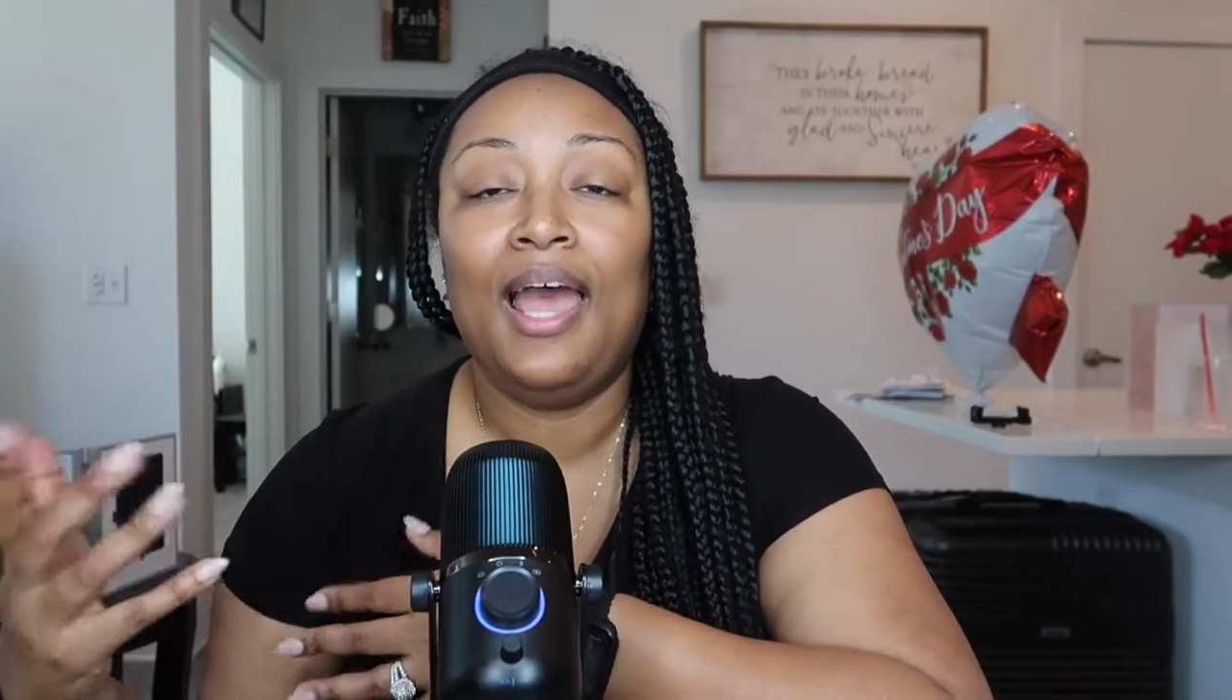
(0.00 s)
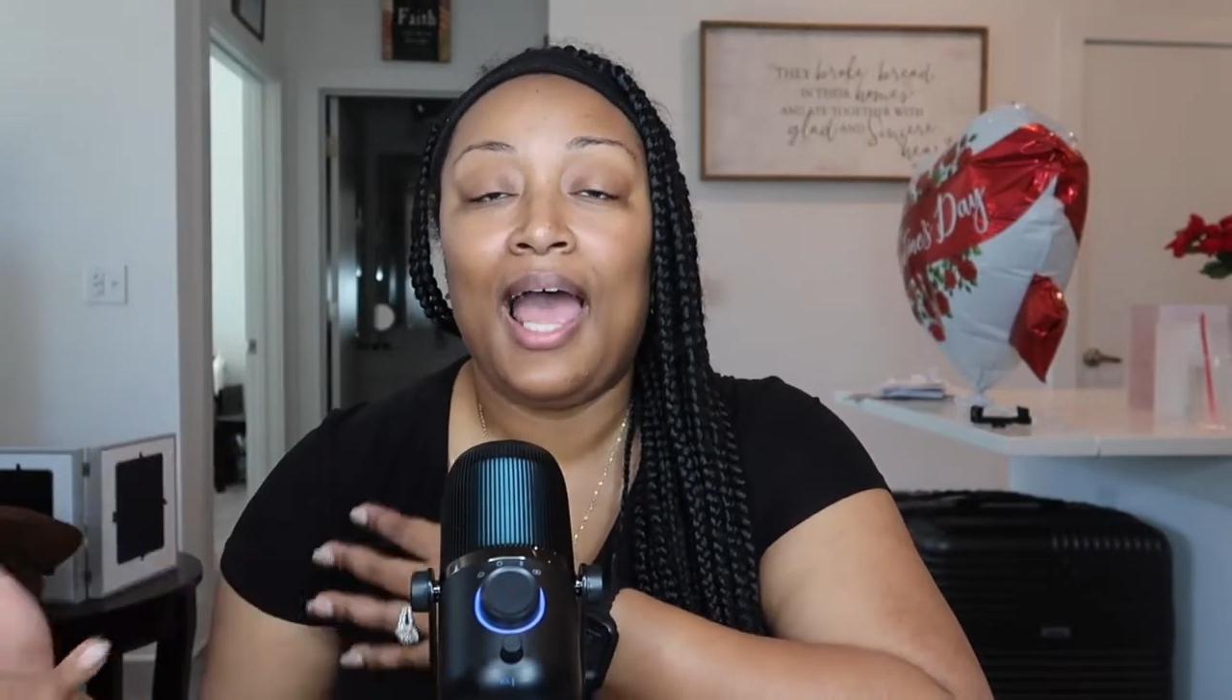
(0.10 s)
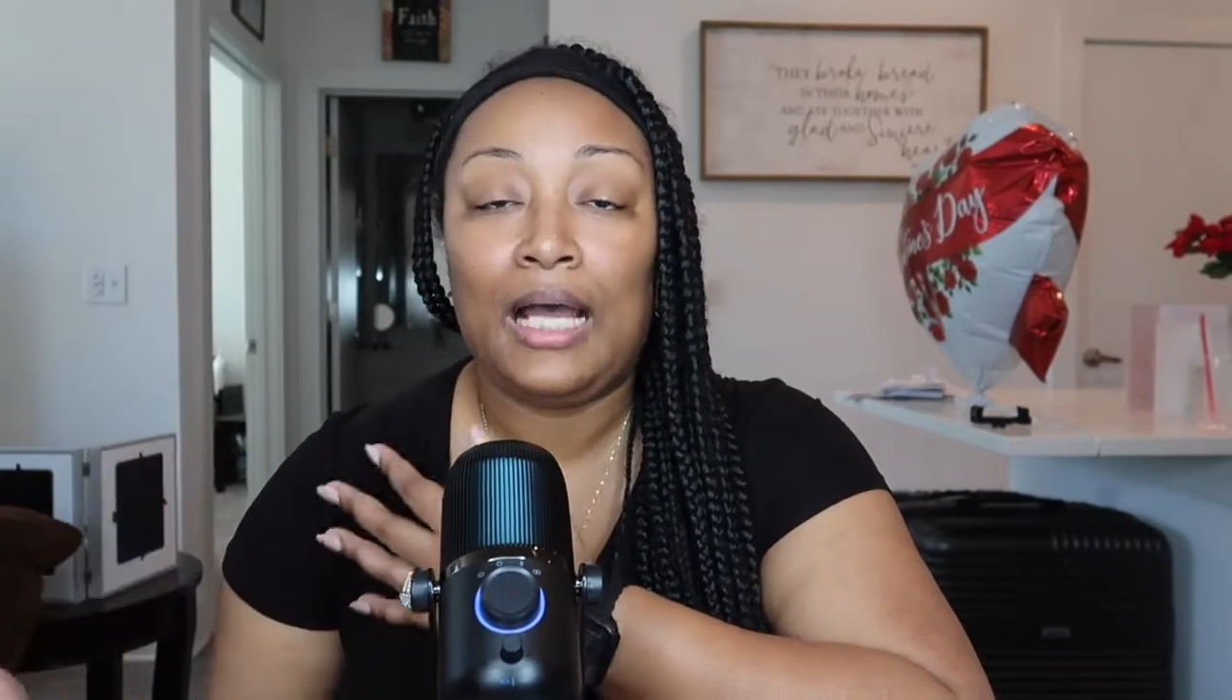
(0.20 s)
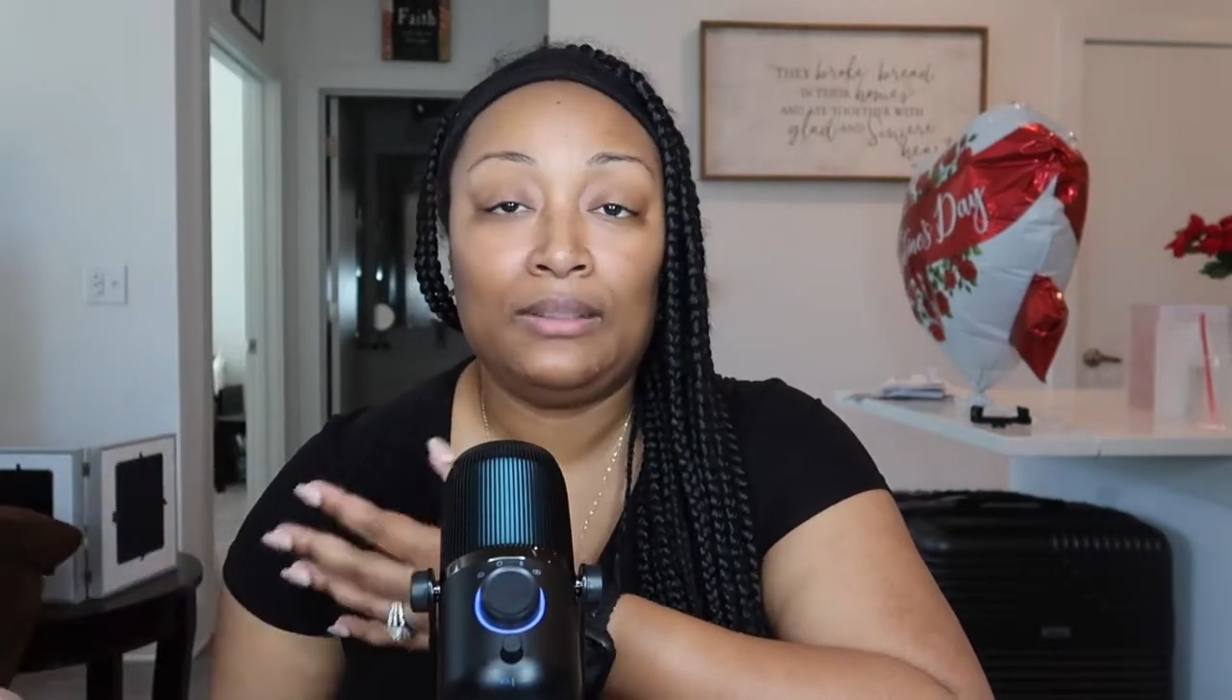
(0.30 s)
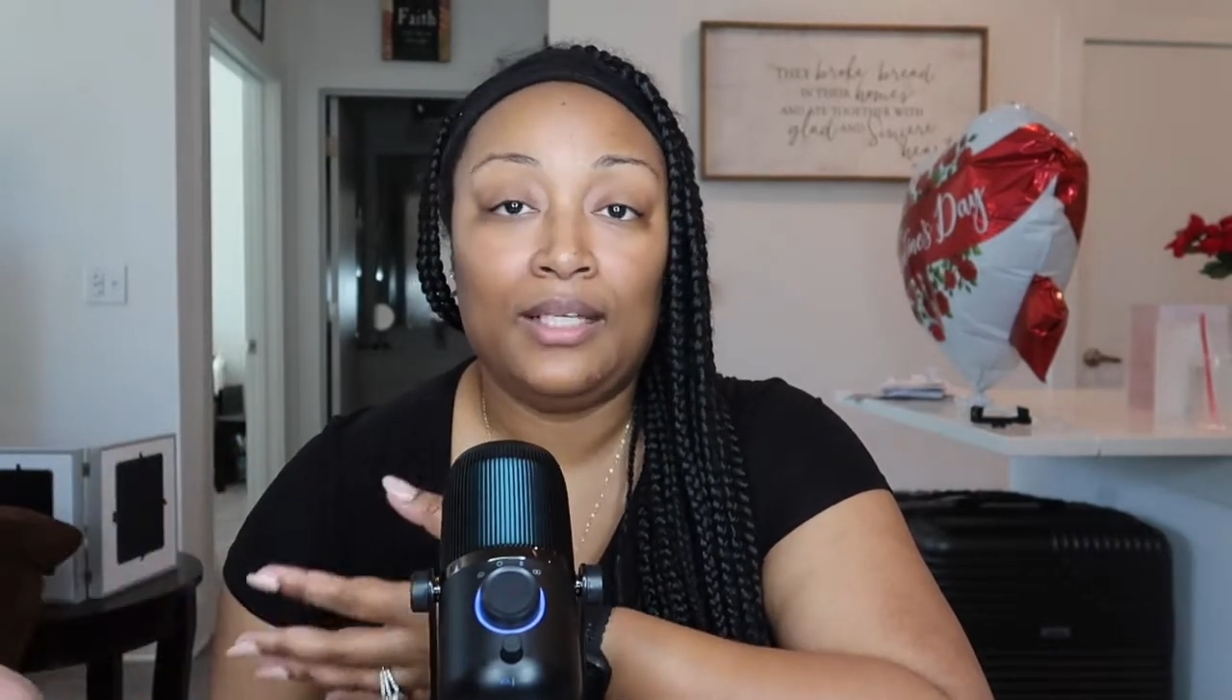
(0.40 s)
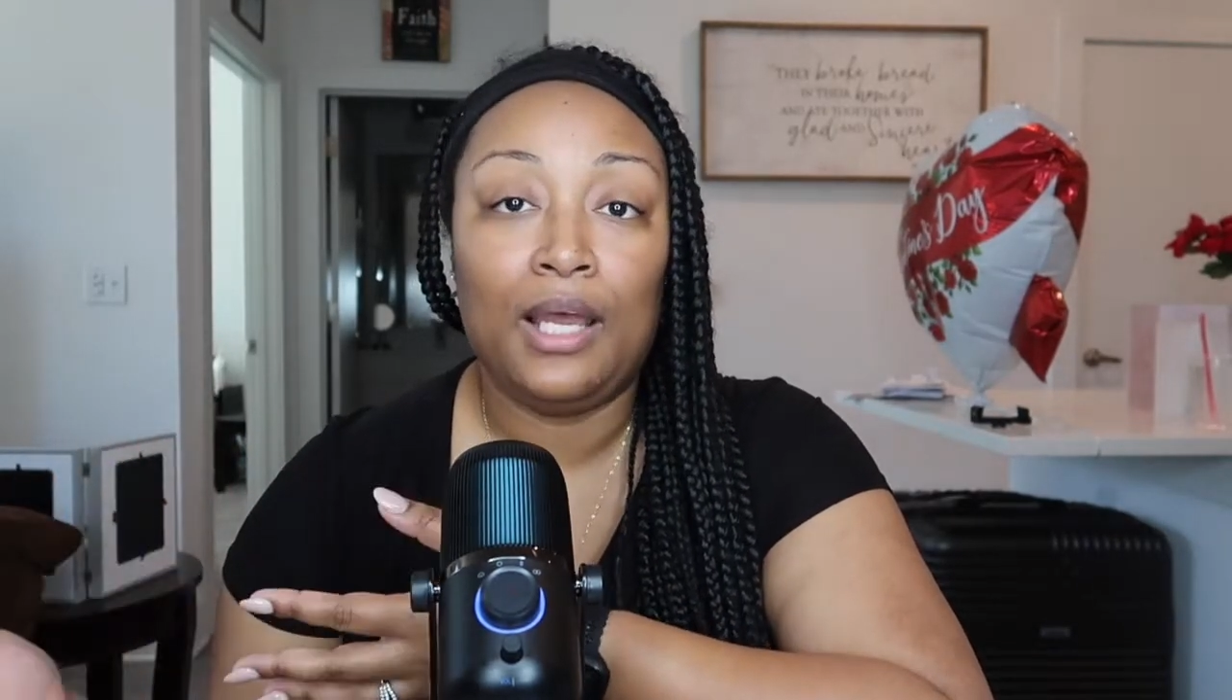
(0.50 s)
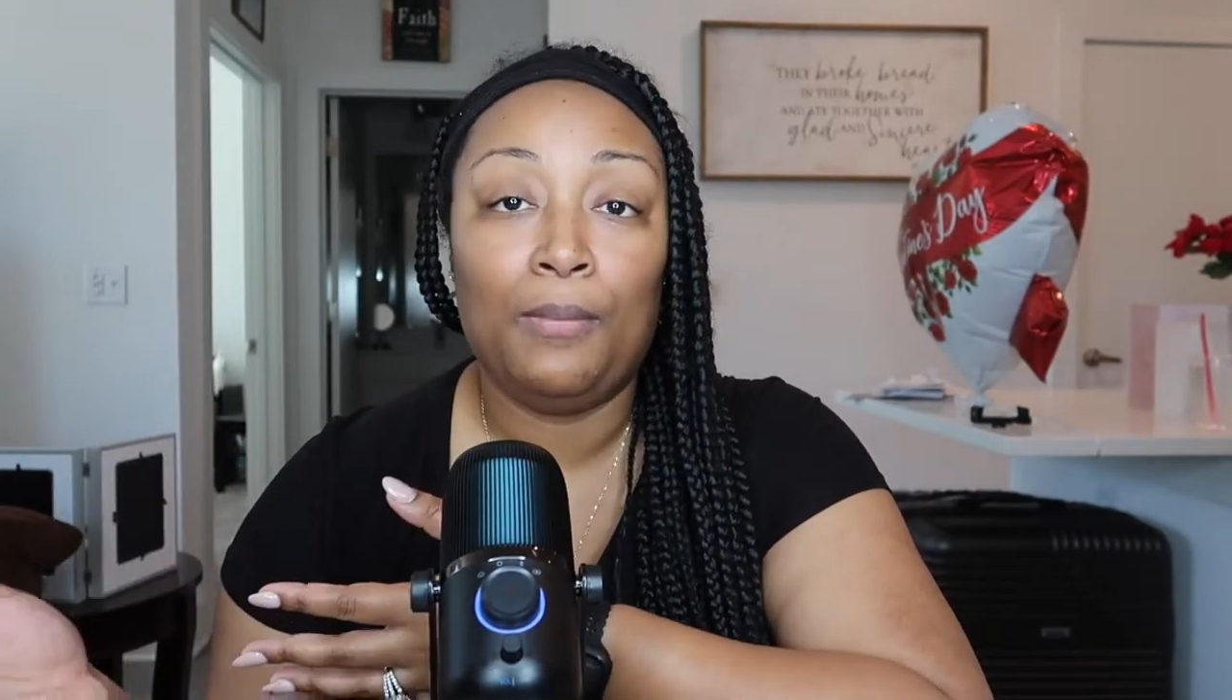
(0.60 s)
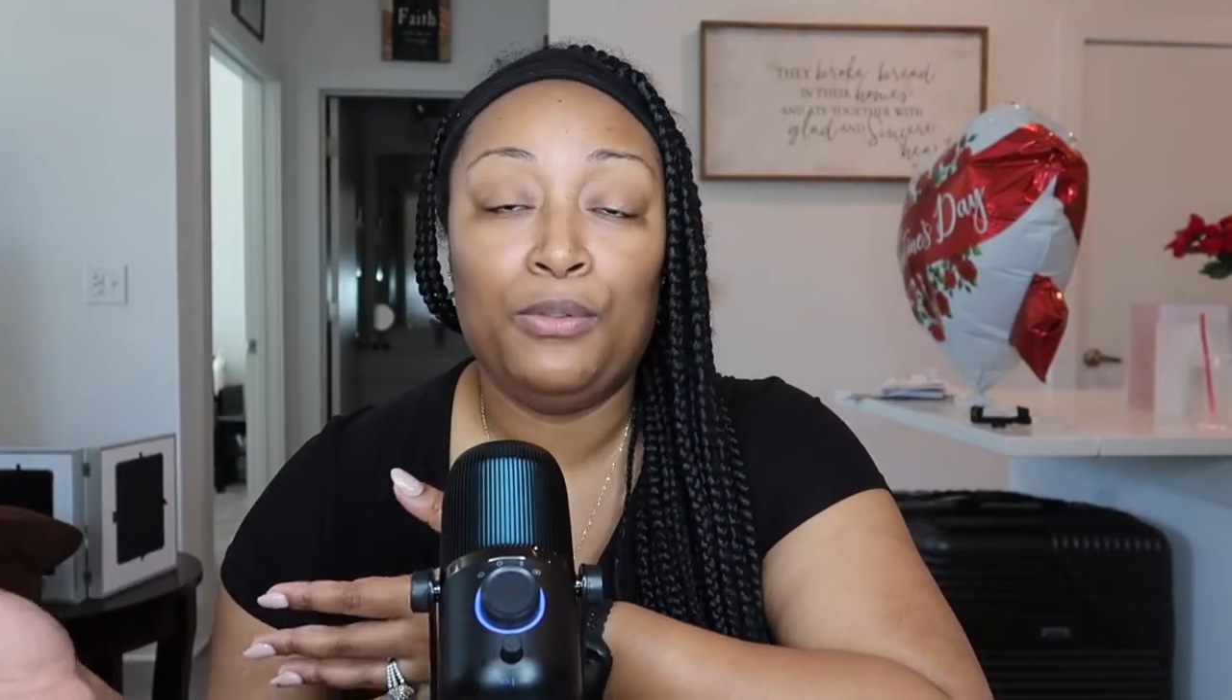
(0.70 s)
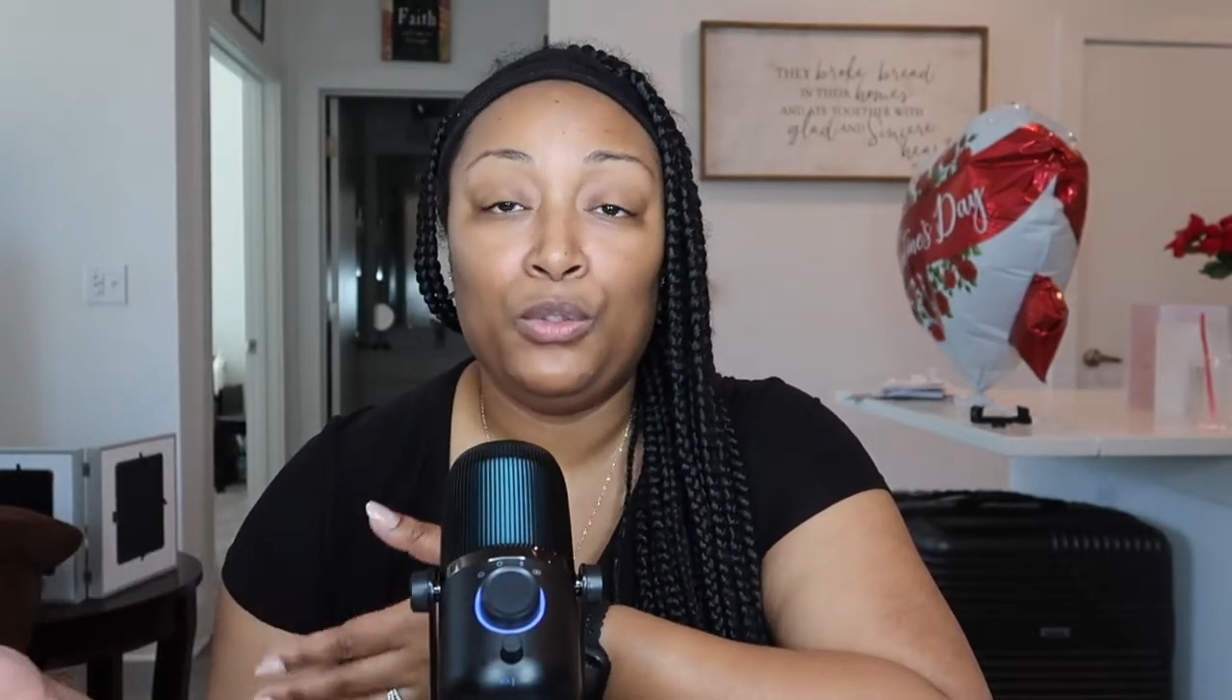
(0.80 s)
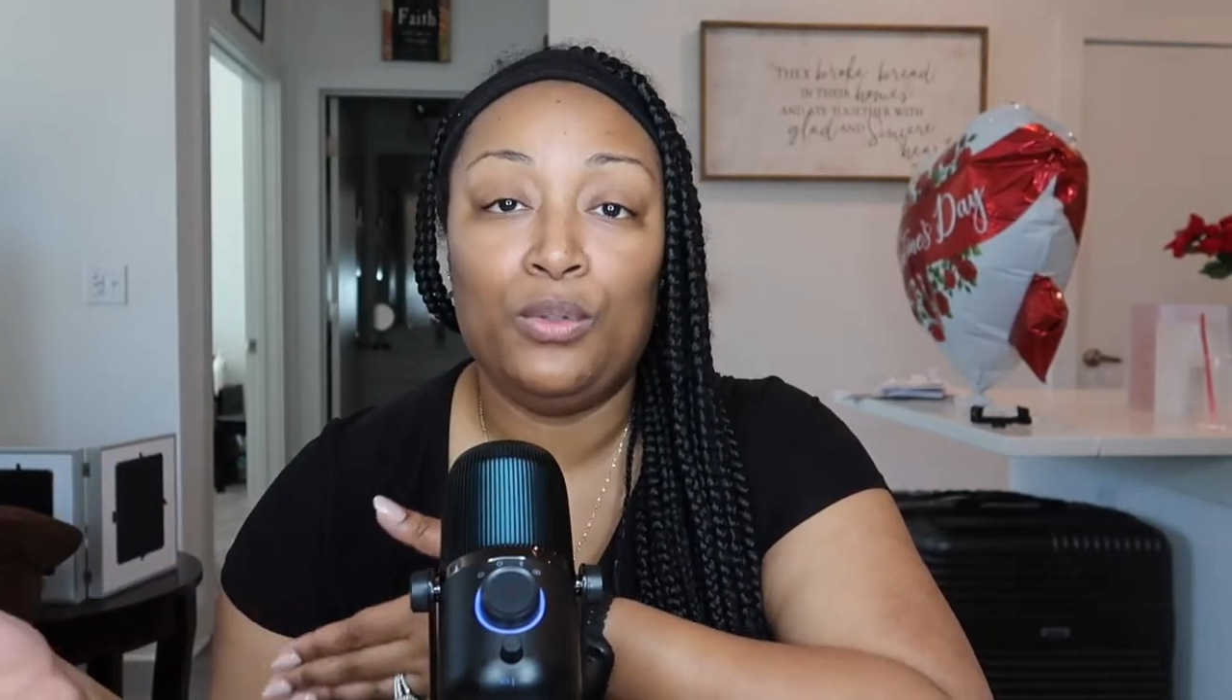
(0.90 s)
how to
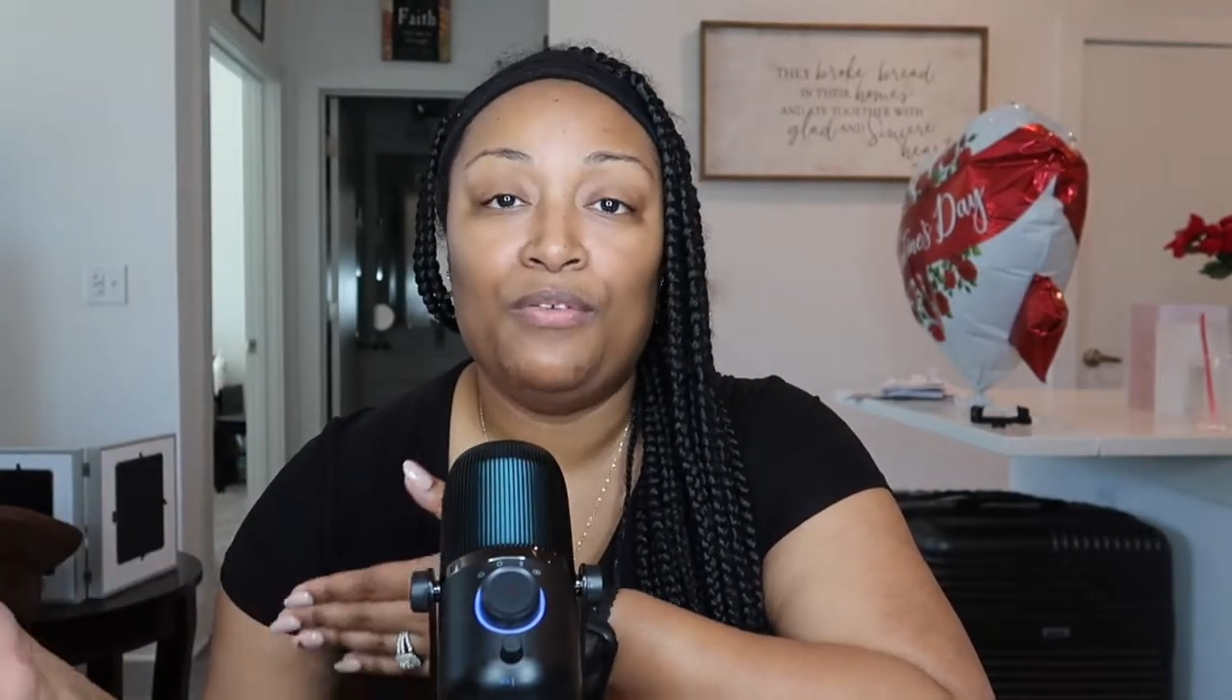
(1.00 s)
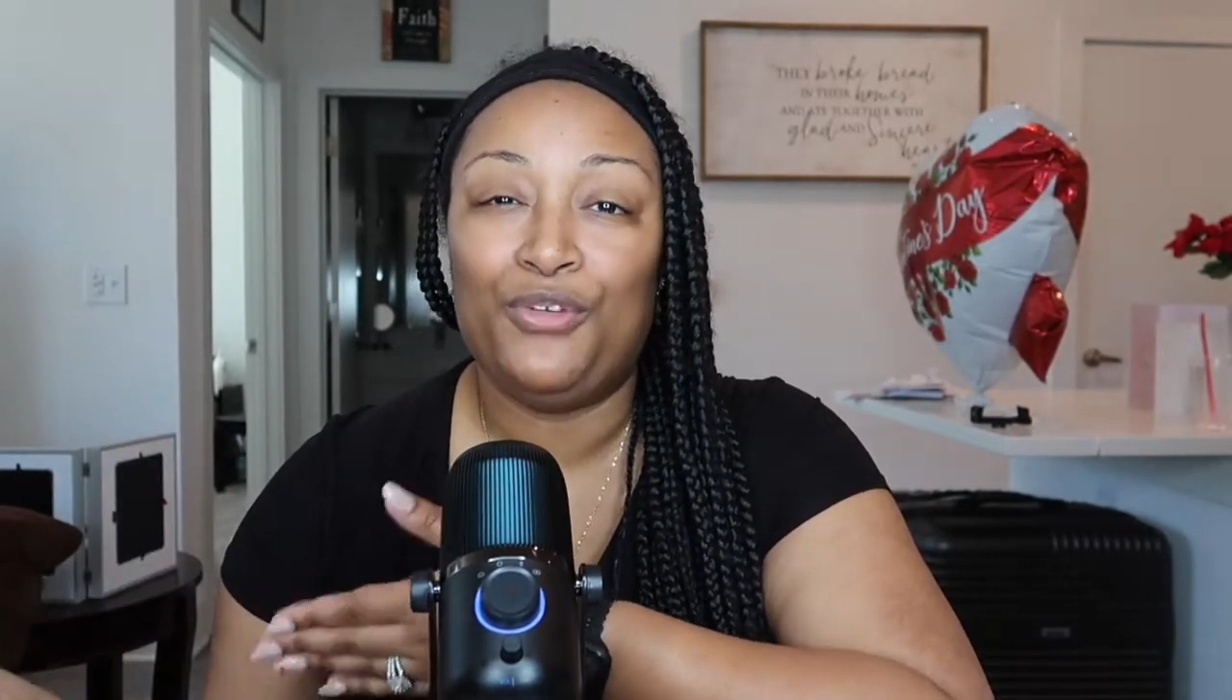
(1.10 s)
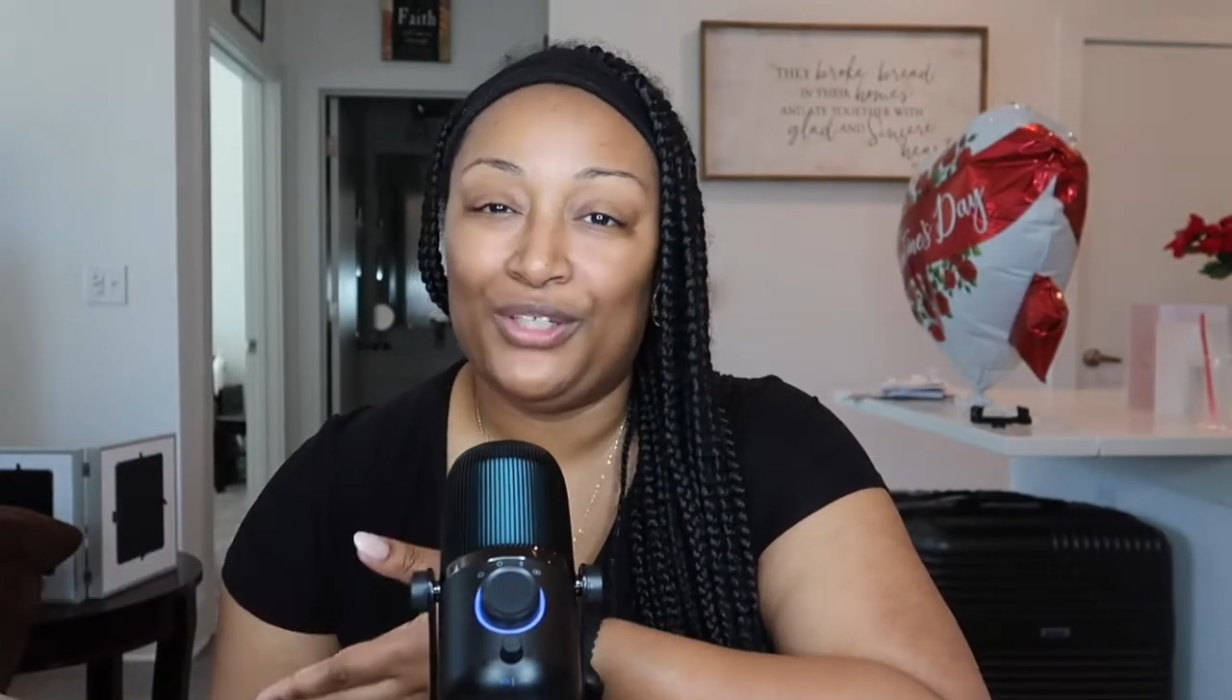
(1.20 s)
help you if